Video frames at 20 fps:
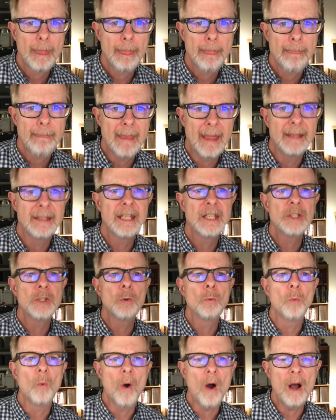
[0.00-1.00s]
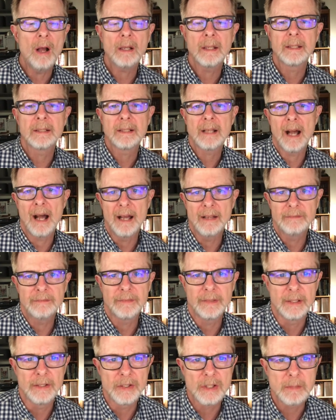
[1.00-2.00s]
And then you walk in
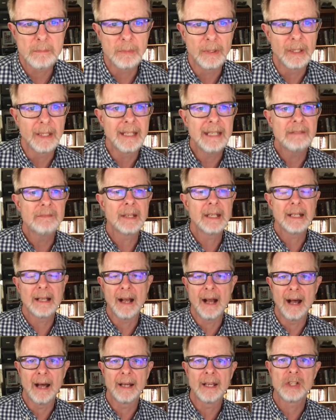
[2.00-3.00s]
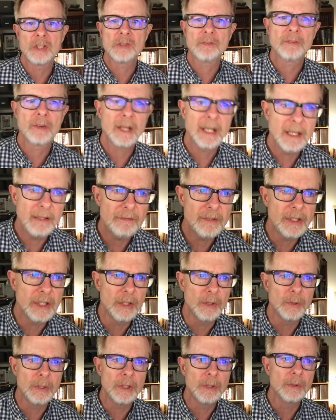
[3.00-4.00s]
confidence, believing God has forgiven
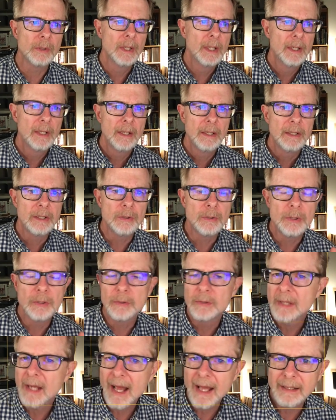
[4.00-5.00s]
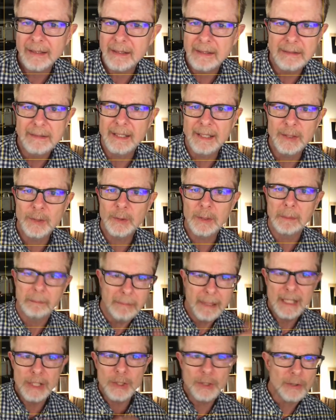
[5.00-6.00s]
you. You, you do not continue to
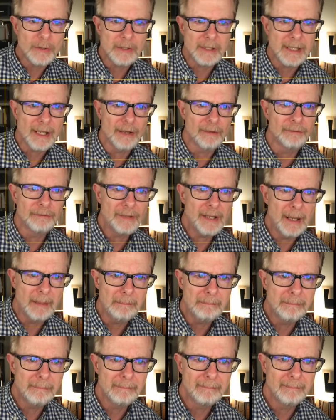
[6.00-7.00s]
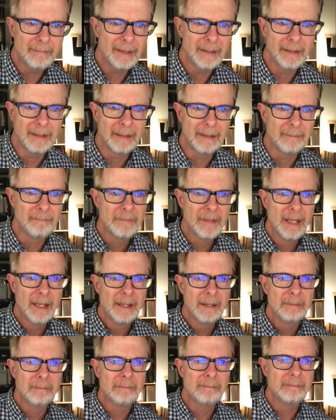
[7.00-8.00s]
beat yourself up uh,
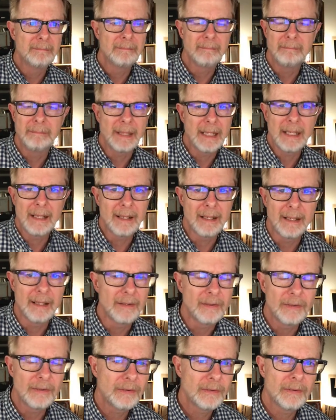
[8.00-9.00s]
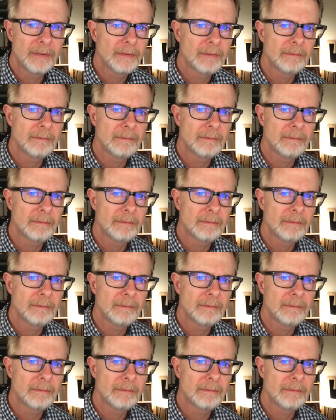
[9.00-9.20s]
because